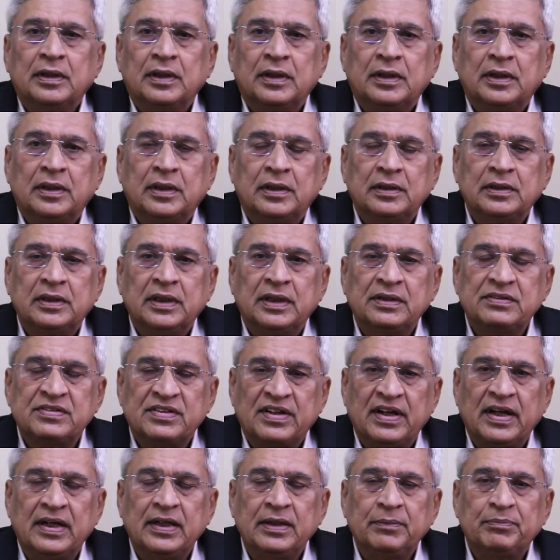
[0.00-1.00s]
The
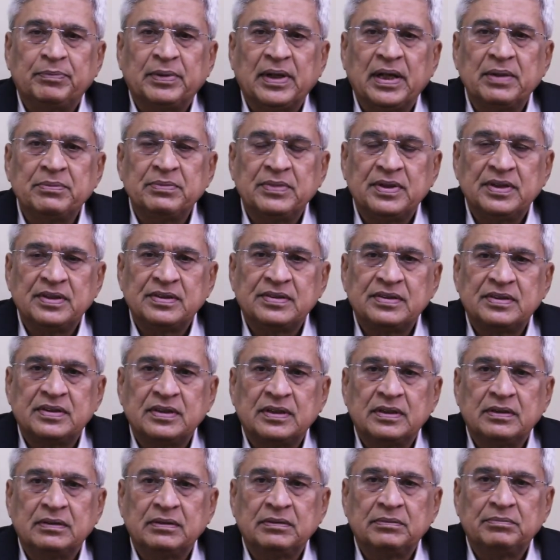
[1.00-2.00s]
Israeli Prime
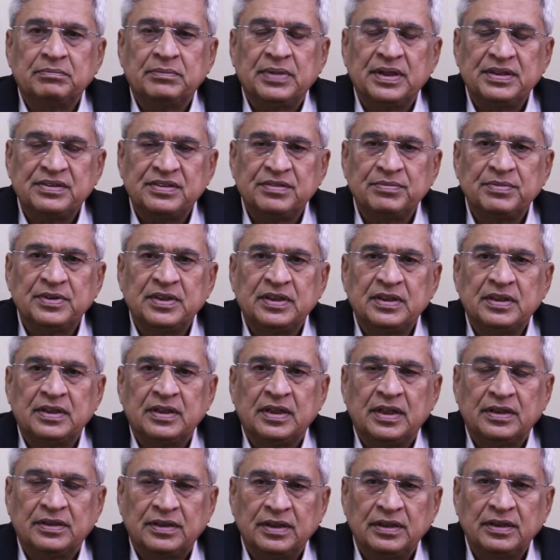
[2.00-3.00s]
Minister
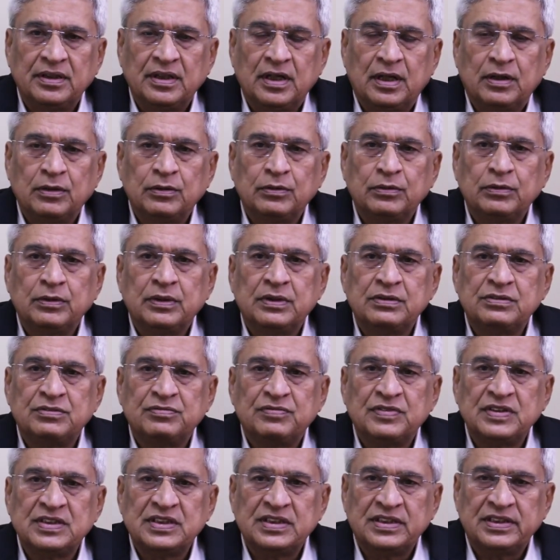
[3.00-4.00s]
Benjamin Netanyahu is
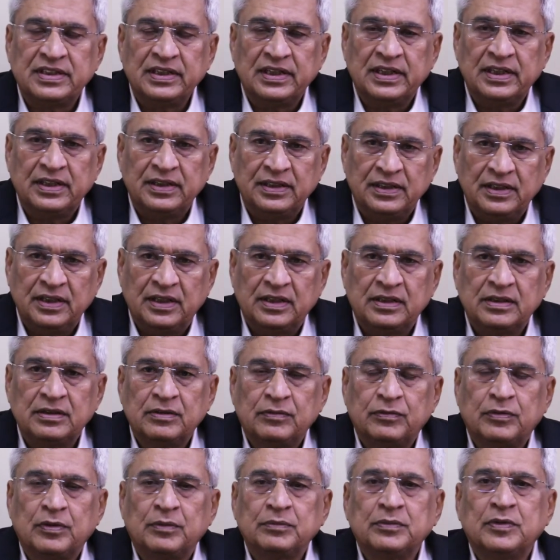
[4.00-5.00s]
visiting India
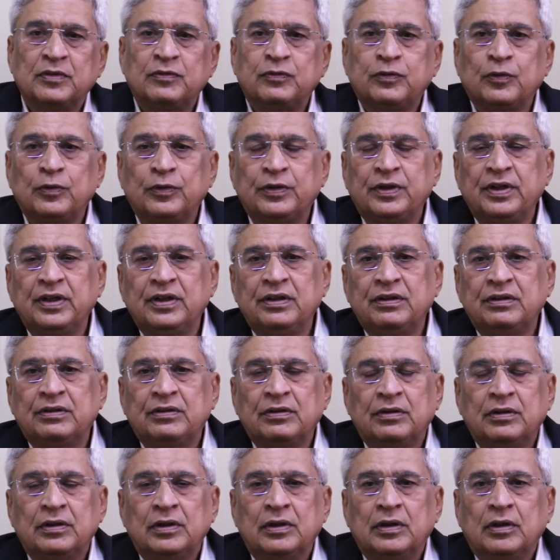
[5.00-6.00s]
from the
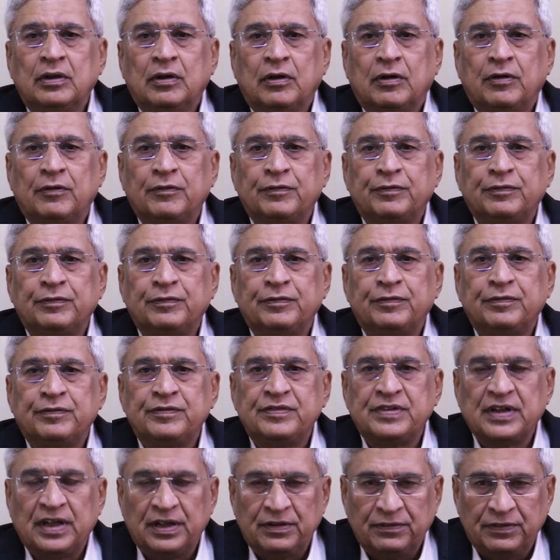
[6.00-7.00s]
14th of
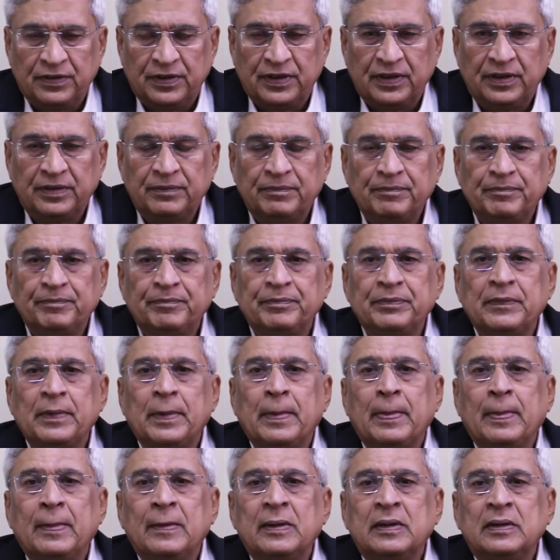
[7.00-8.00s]
January.
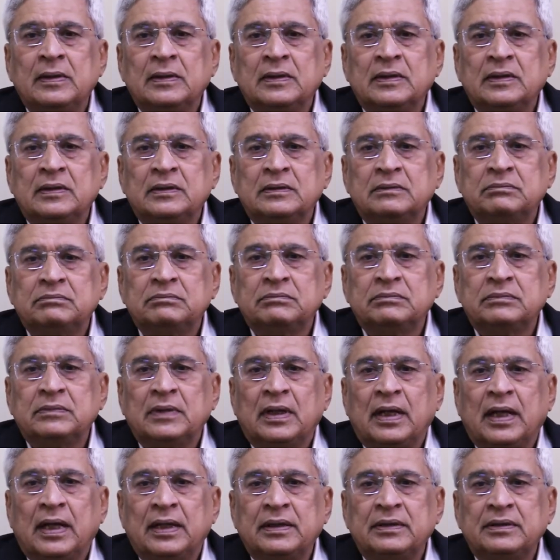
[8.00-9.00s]

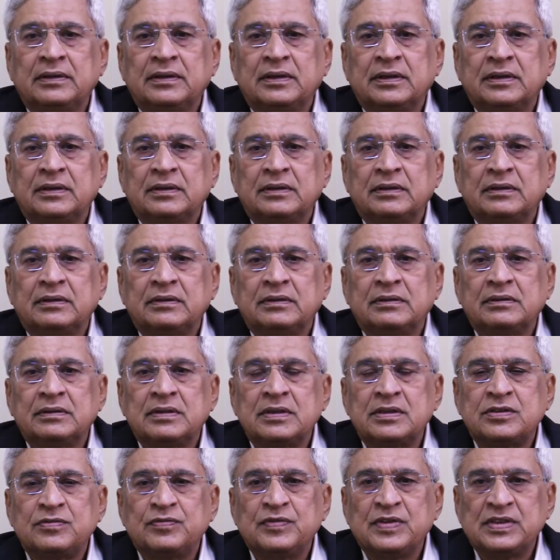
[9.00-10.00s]
And
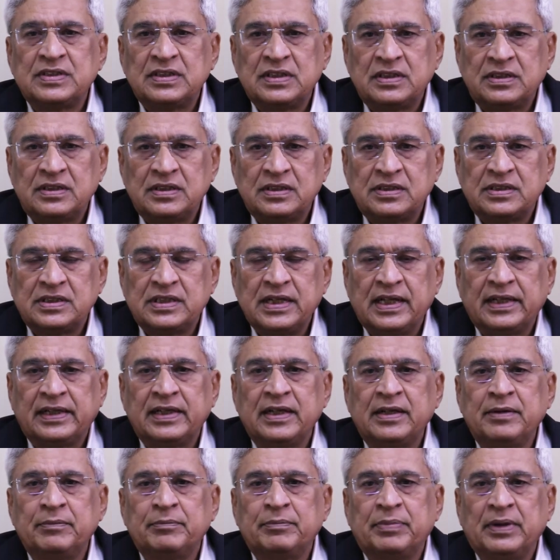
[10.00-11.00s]
this visit is
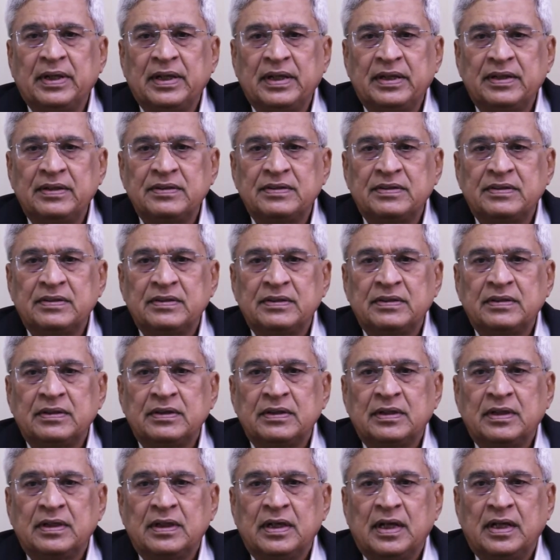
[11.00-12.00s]
taking place
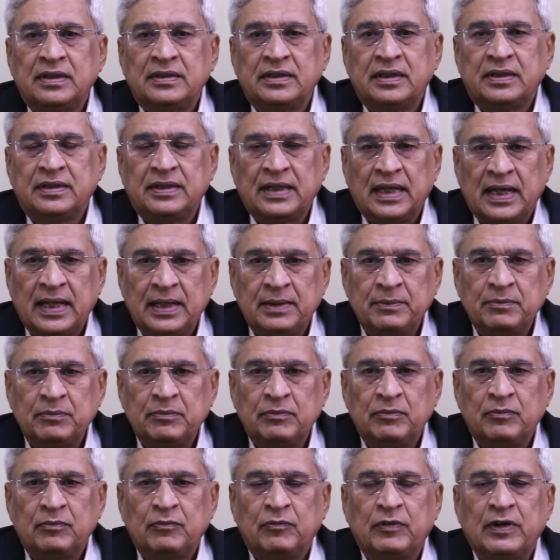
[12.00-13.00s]
at a
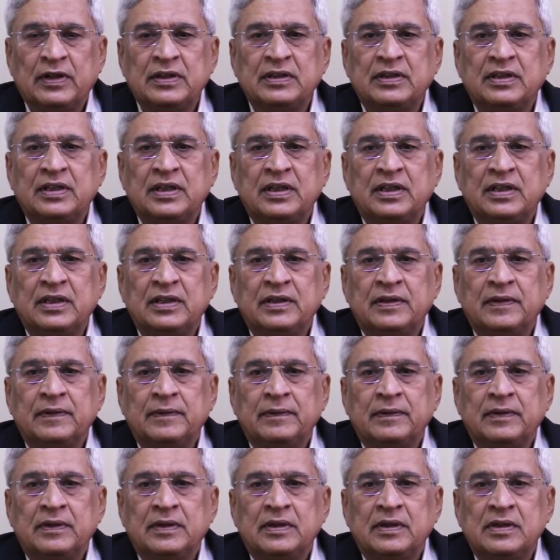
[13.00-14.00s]
time when the
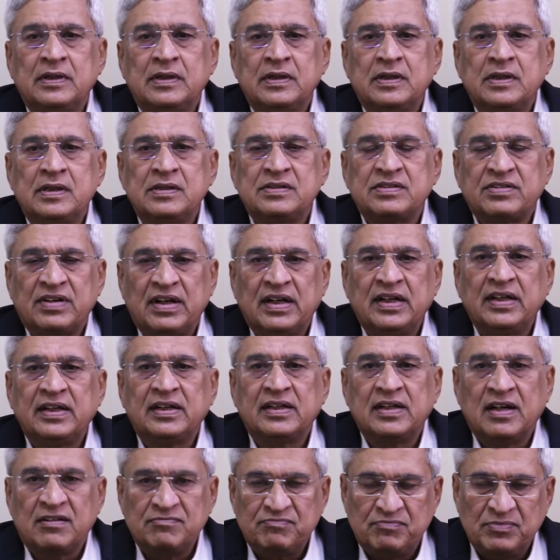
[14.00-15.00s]
Israeli
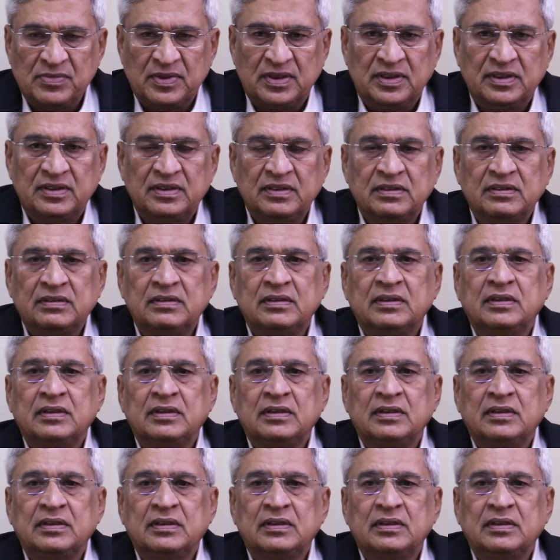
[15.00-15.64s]
government,